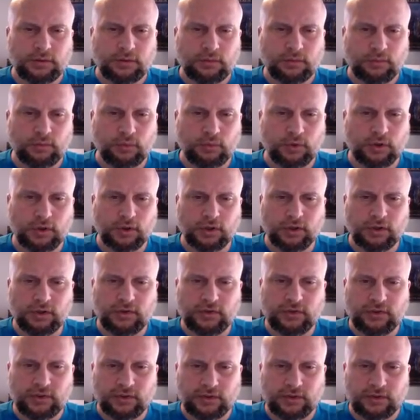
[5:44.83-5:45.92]

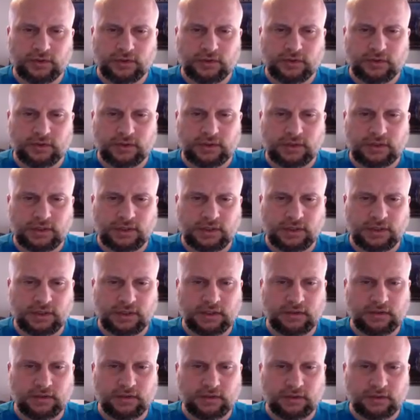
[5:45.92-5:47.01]
words in
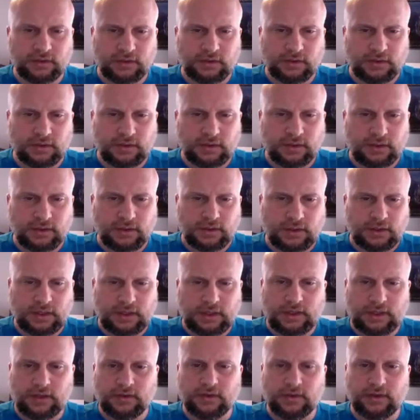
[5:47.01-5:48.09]
it,
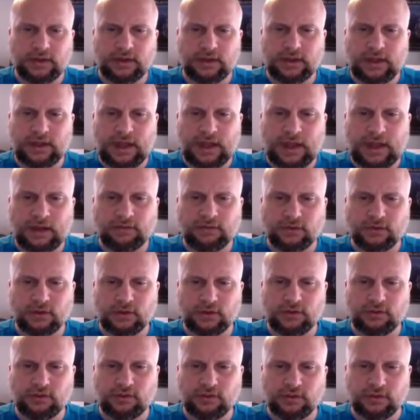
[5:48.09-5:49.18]
and the
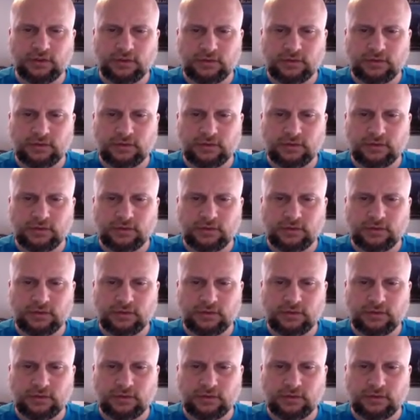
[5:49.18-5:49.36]
average